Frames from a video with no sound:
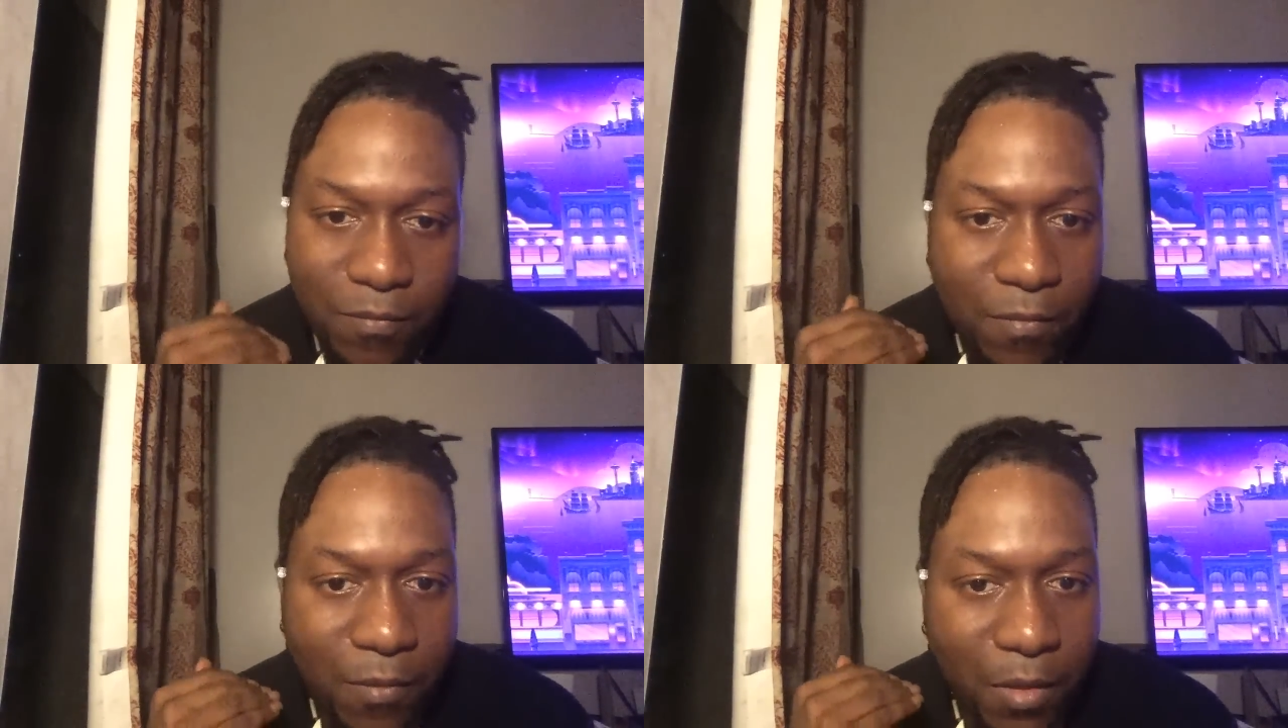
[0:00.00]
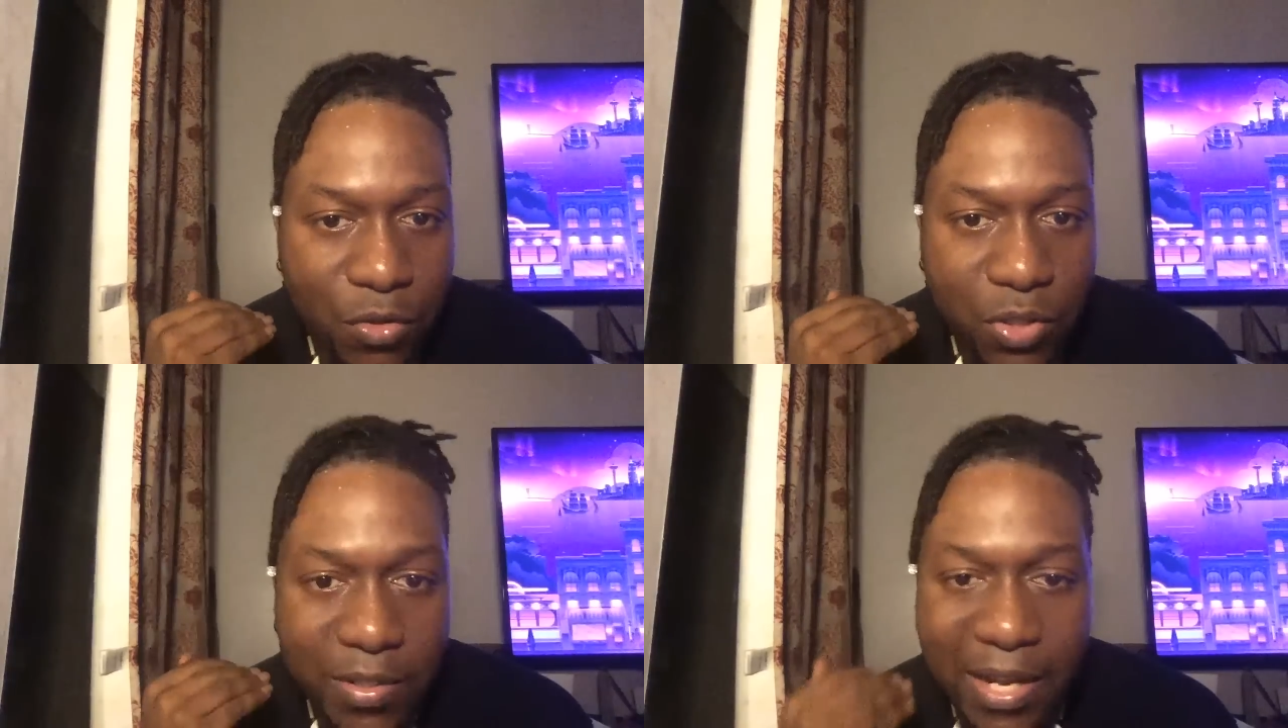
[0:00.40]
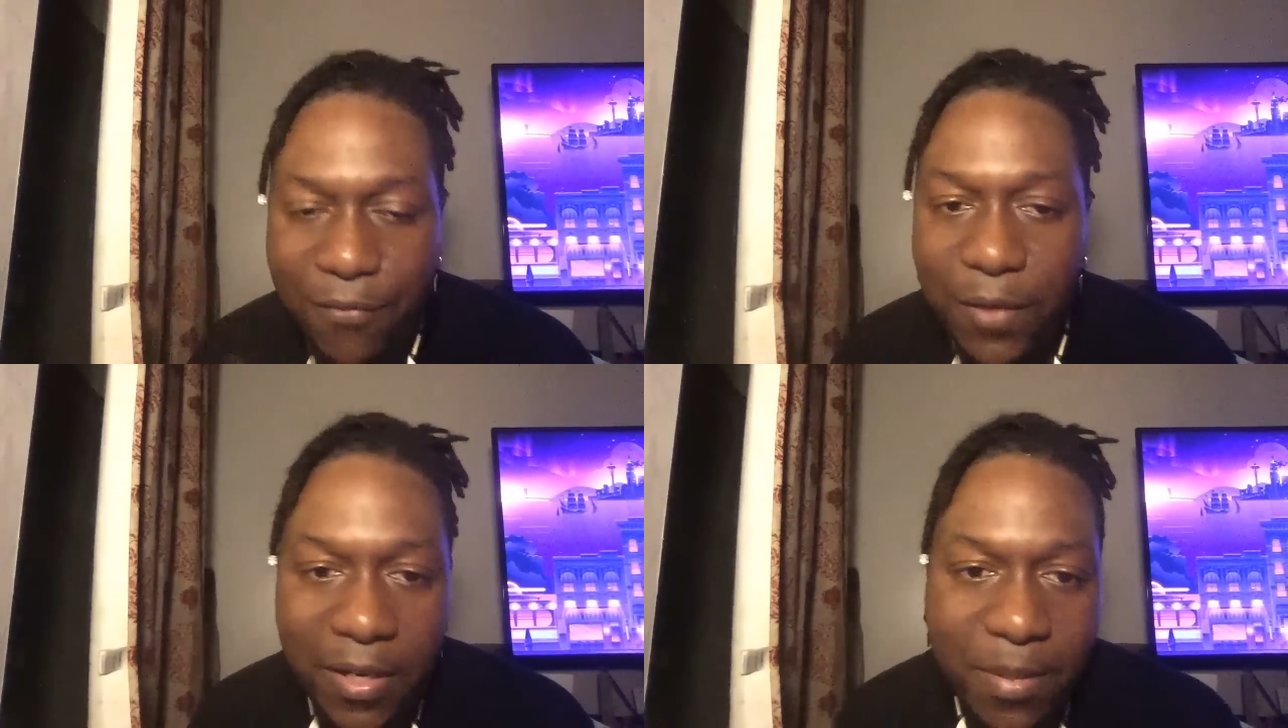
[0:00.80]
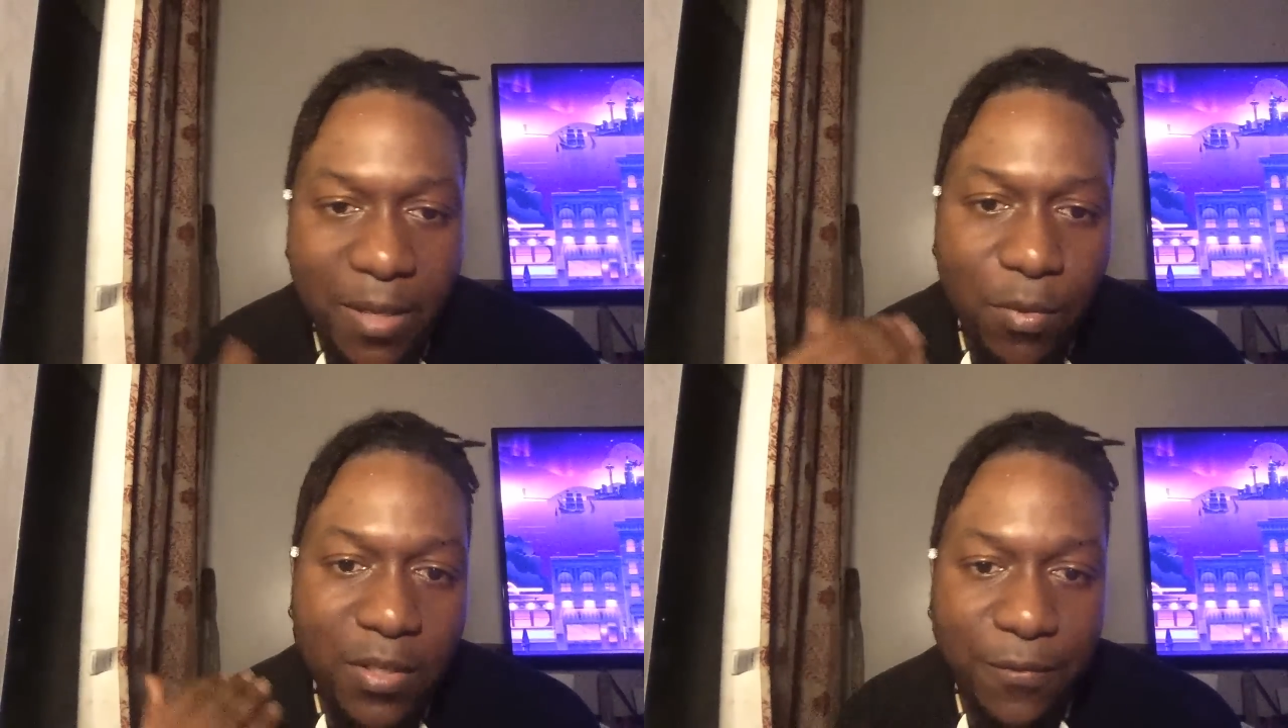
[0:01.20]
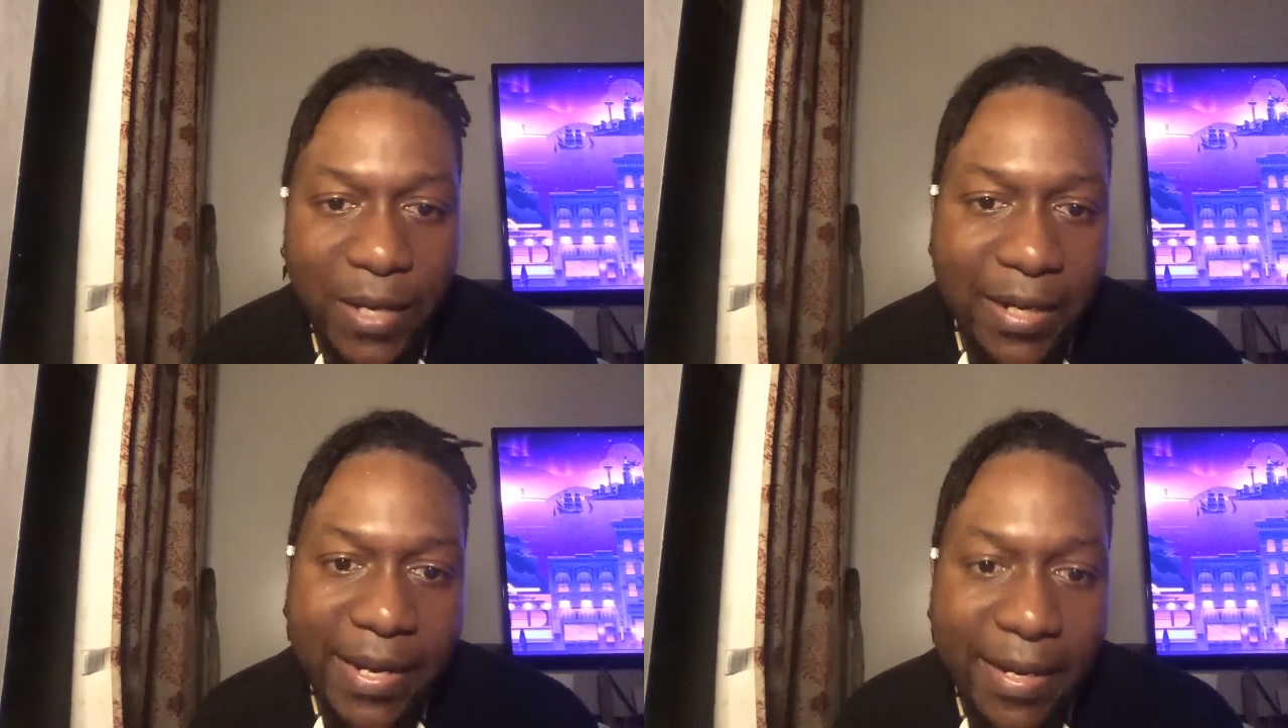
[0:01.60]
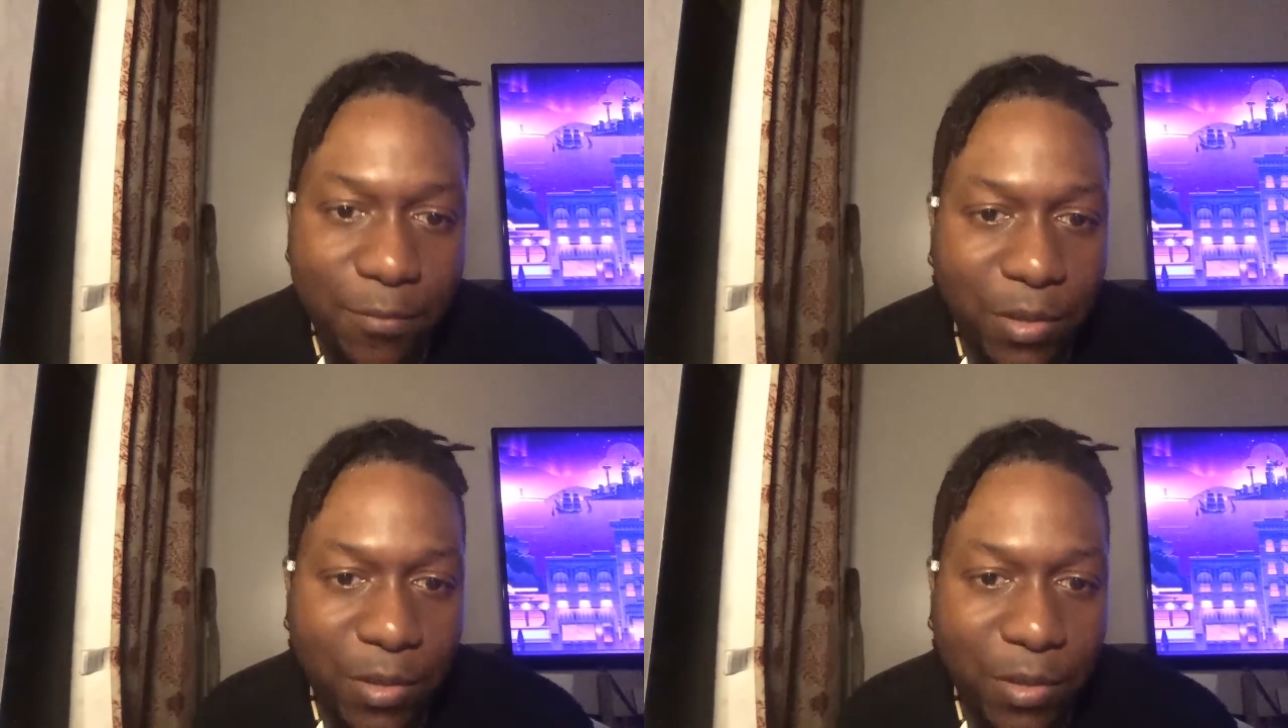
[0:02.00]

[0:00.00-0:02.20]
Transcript: You should definitely be able to find that.